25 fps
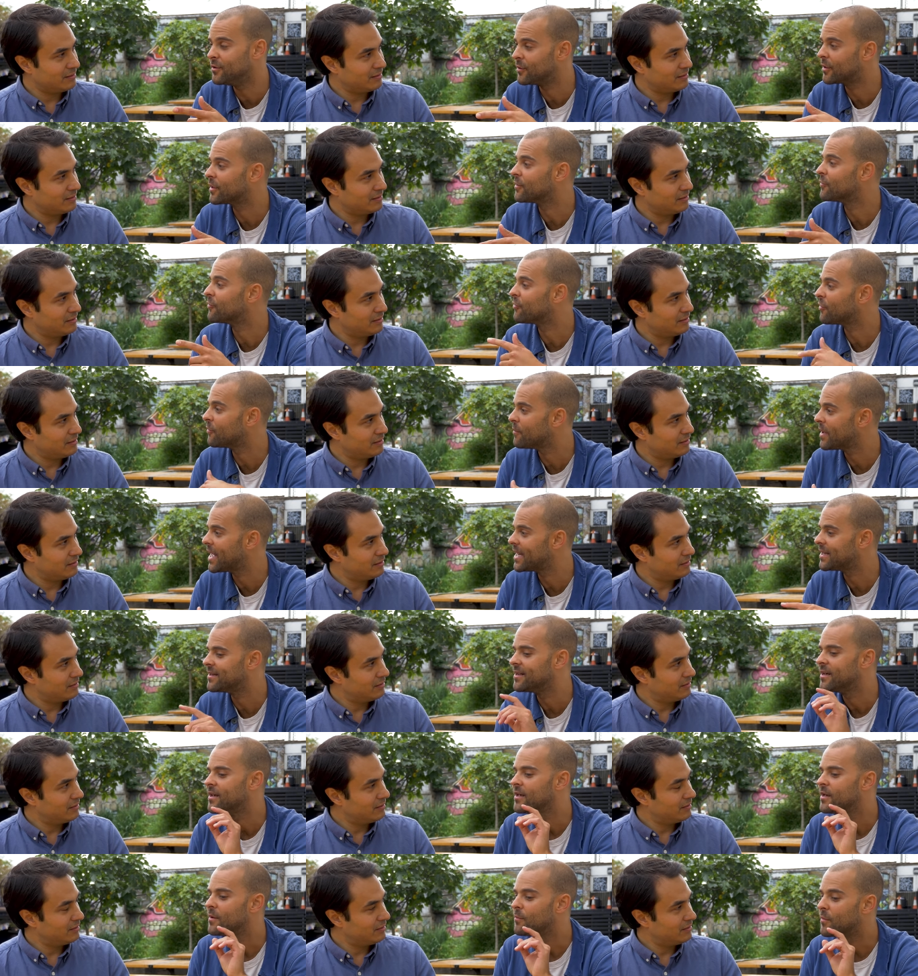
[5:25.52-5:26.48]
Speaker 1: you can ferment.
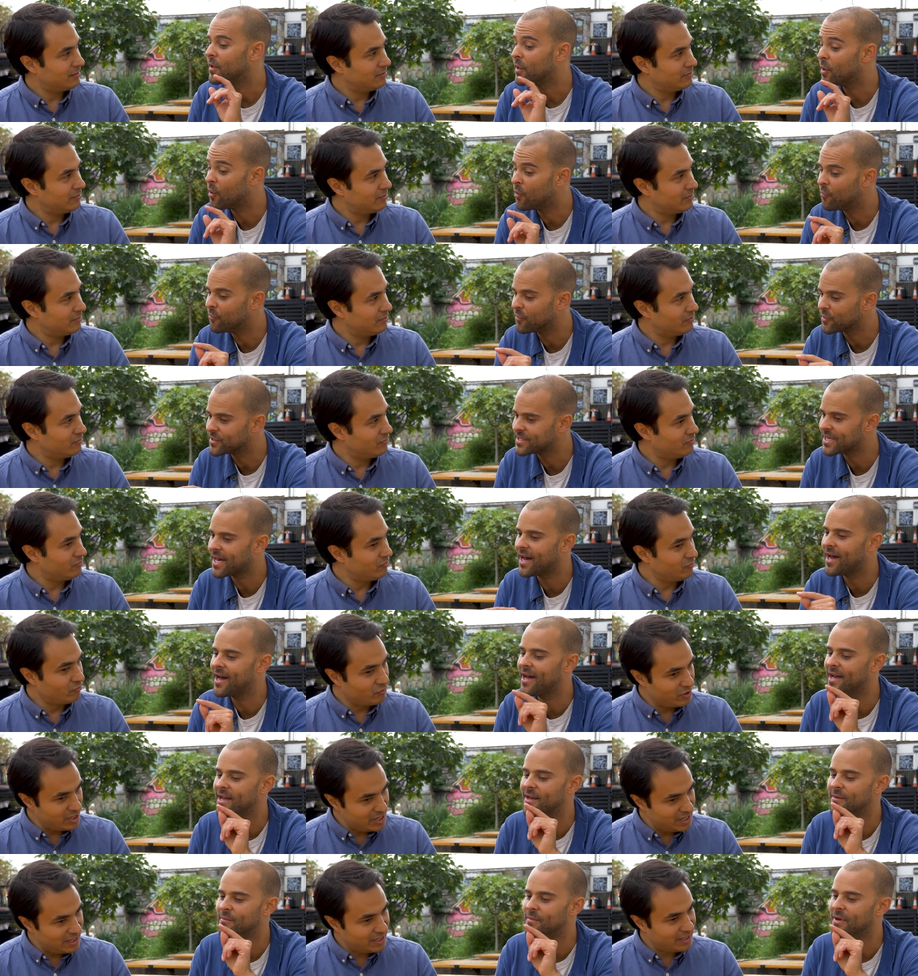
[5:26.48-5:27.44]
But over
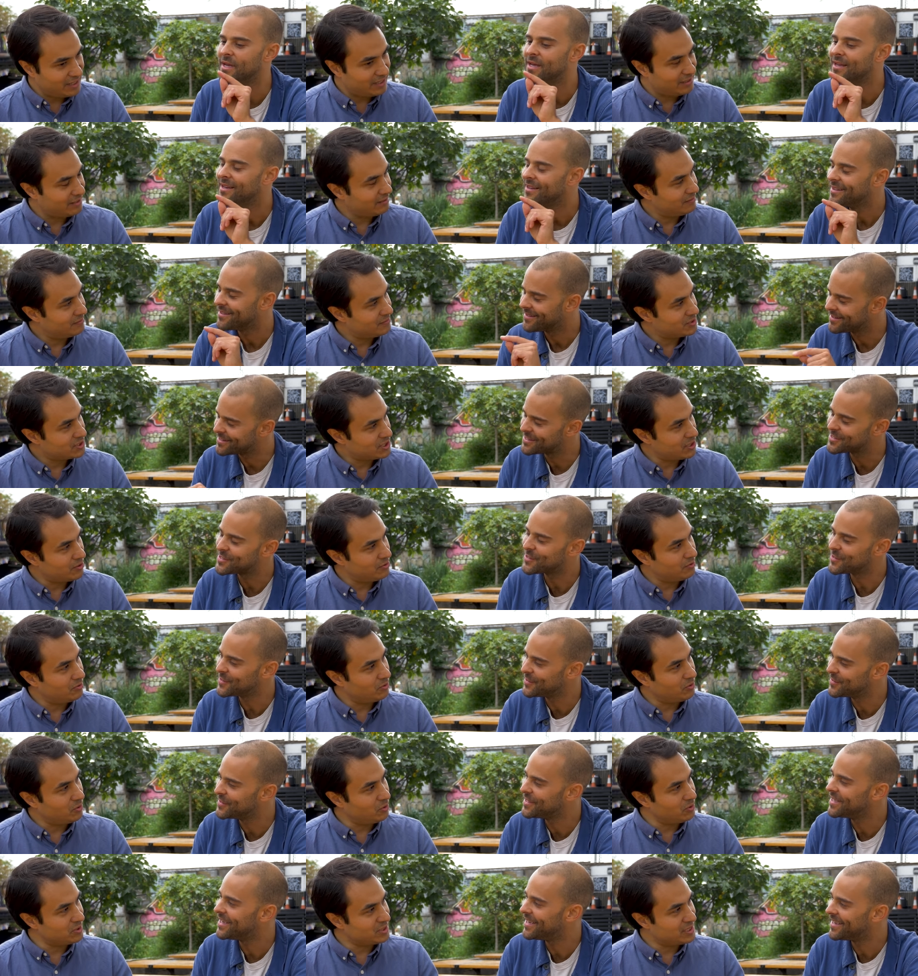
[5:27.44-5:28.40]
time, really, that's so
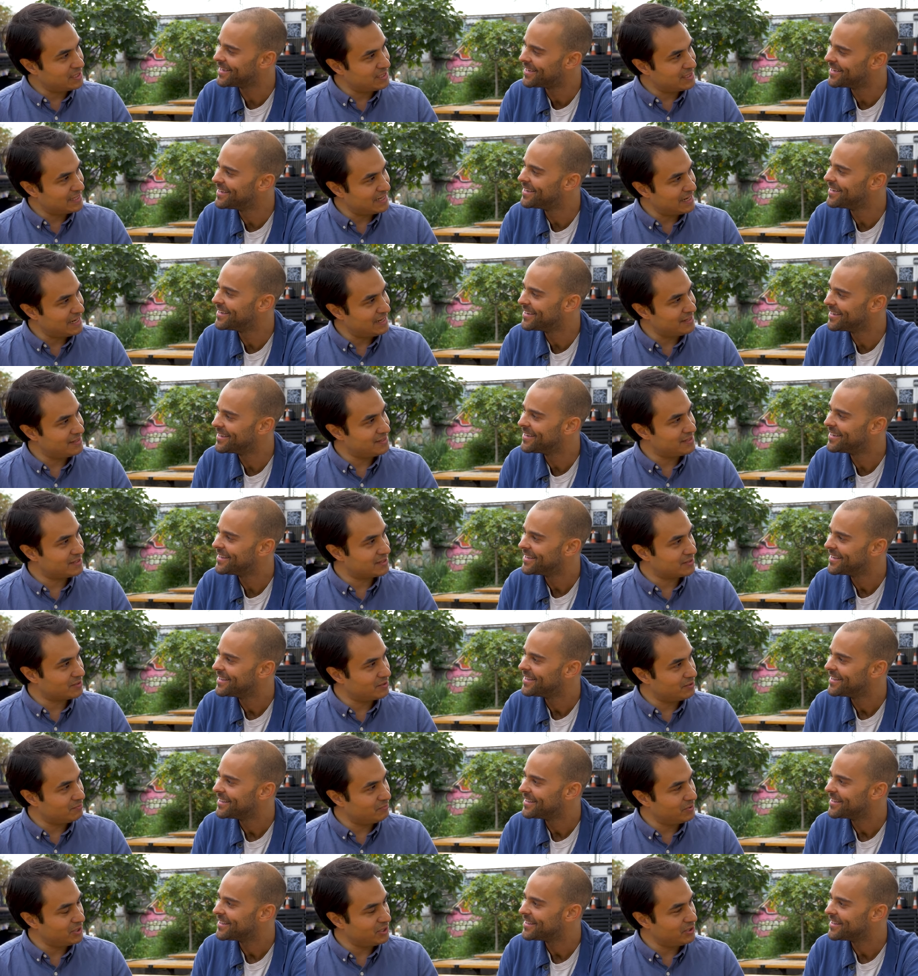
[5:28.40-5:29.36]
true, all yeah.
Speaker 2: tisanes
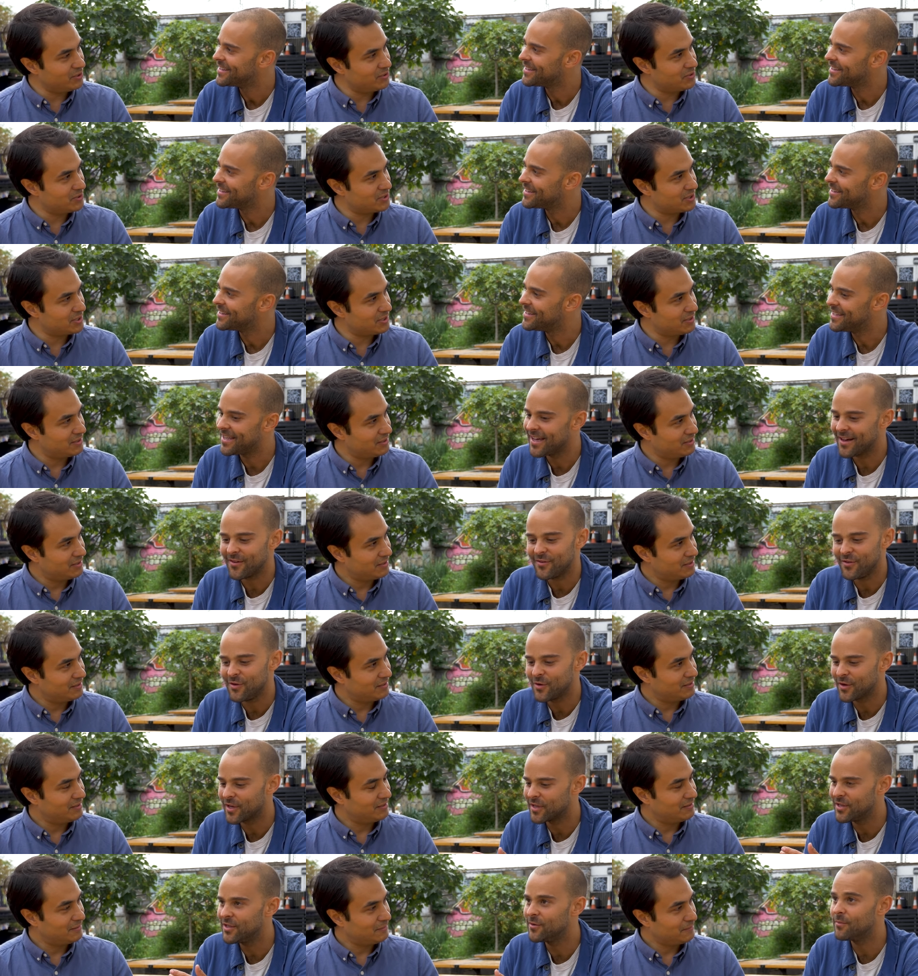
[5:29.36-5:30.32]
could be used.
Speaker 1: Yeah,
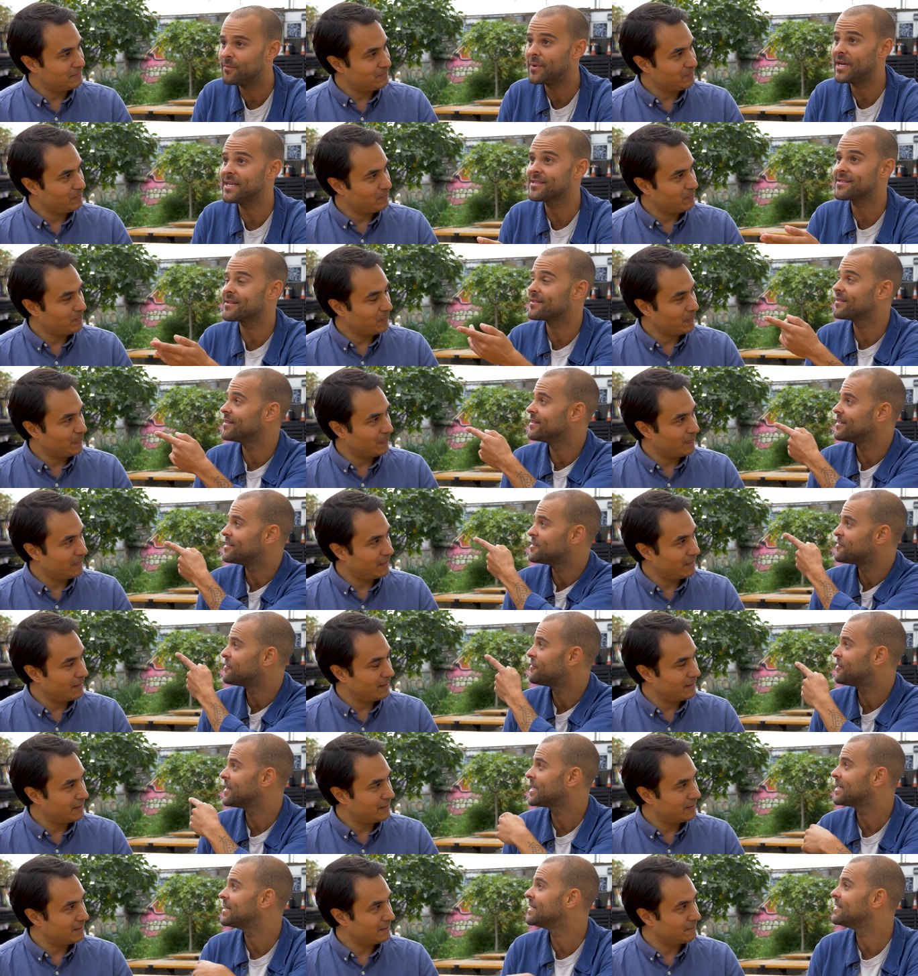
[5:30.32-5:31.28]
you can basically these
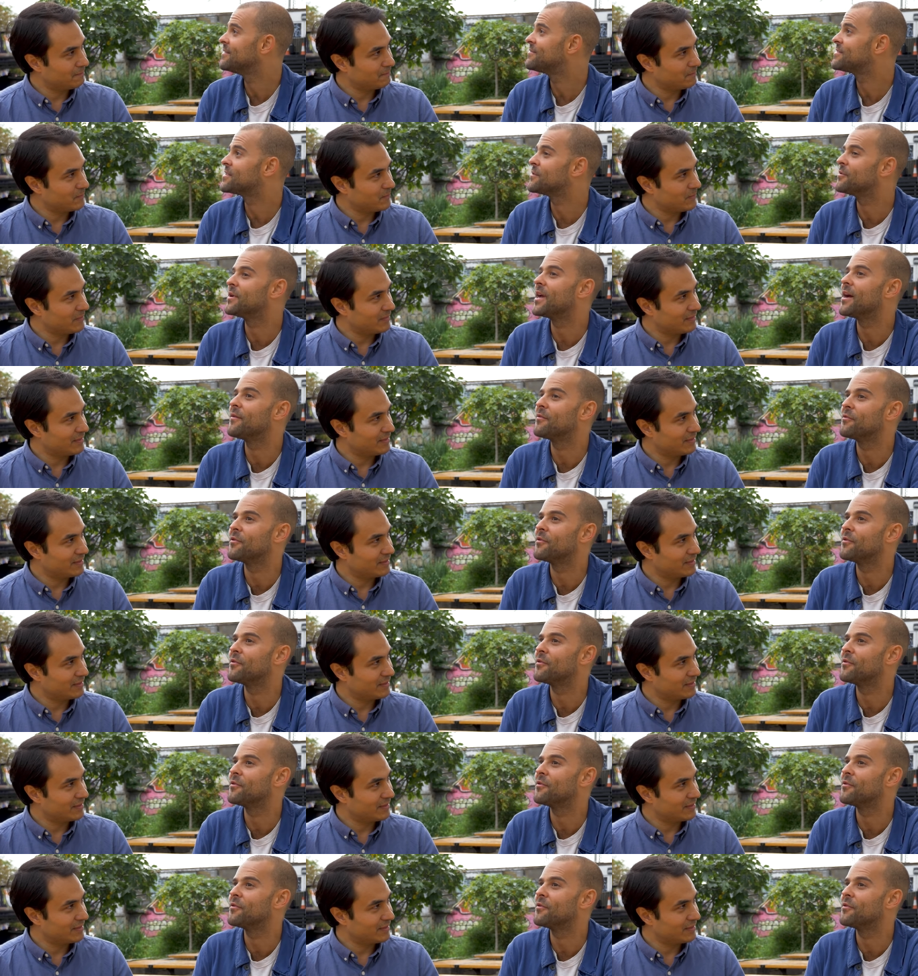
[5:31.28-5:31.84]
fig leaves that we have